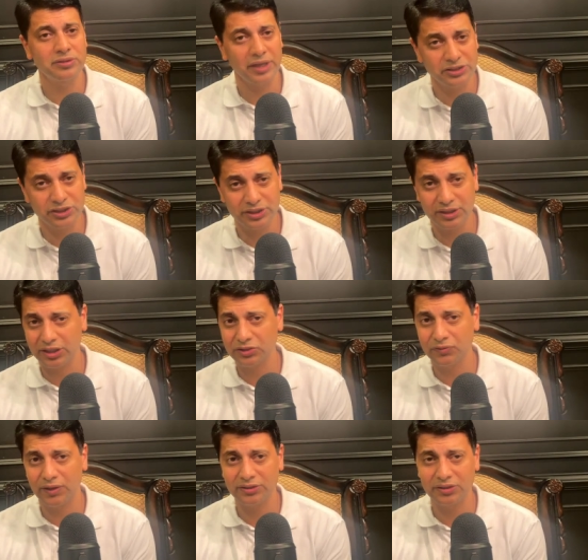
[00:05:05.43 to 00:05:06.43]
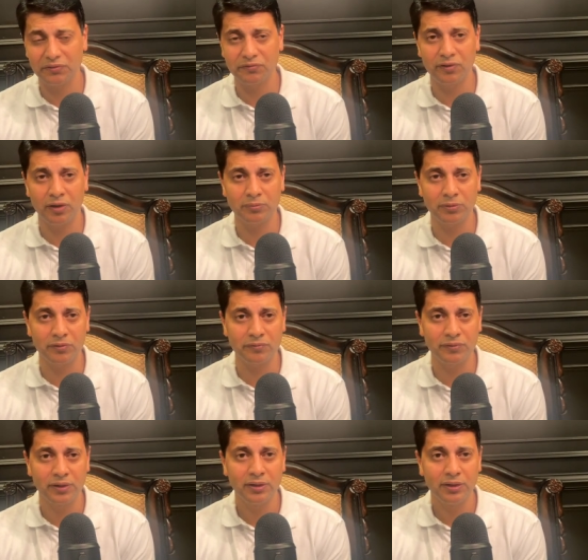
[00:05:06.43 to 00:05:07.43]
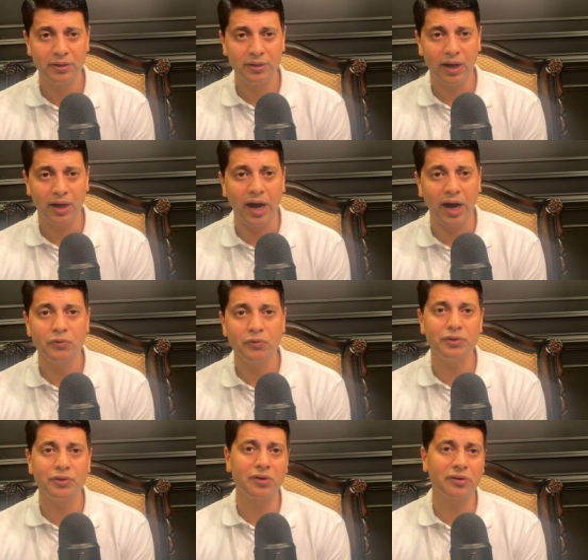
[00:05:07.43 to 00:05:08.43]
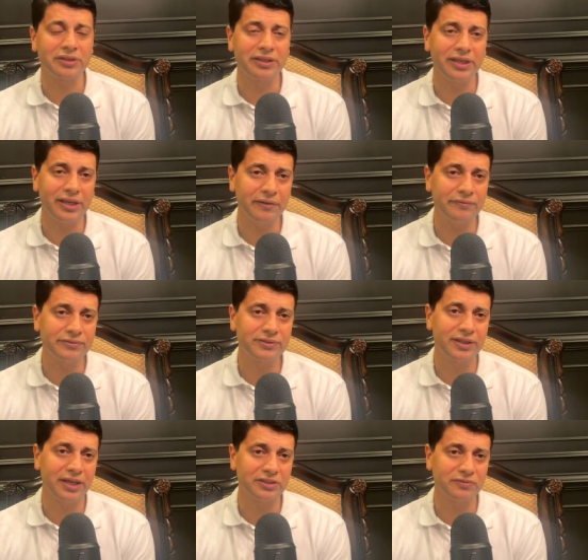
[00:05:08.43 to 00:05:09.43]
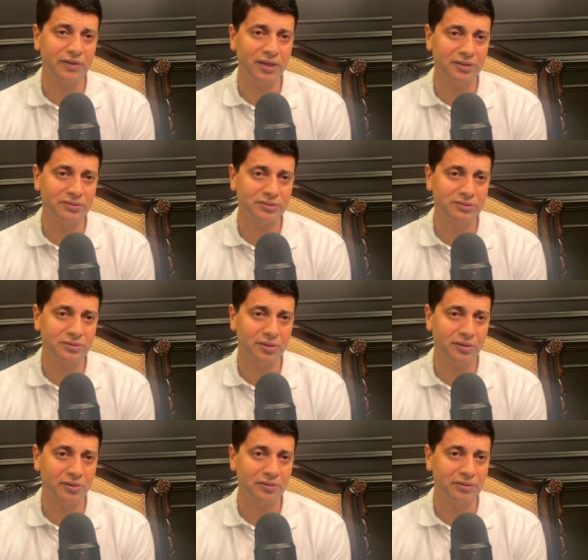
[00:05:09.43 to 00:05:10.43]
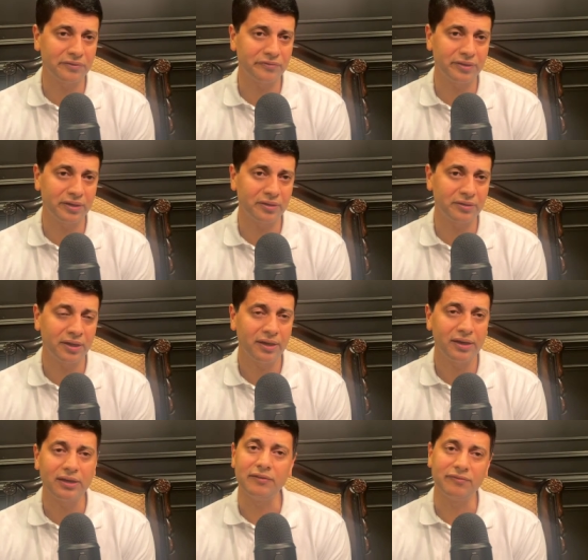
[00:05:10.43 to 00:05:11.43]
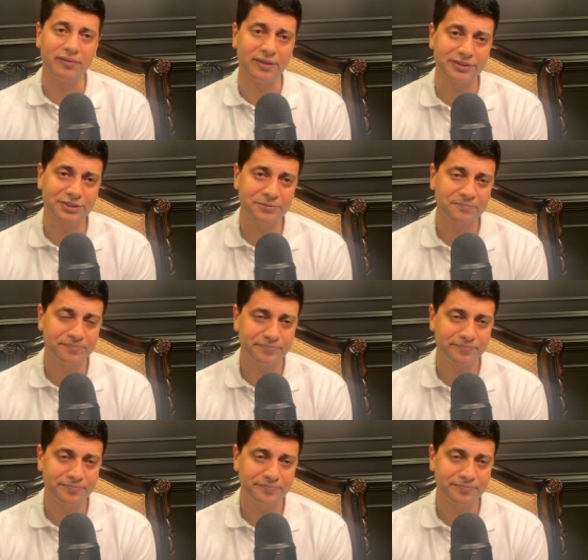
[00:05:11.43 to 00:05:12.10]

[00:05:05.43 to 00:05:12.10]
texture, as well as in form of artwork on caves, as well as on different leaflets.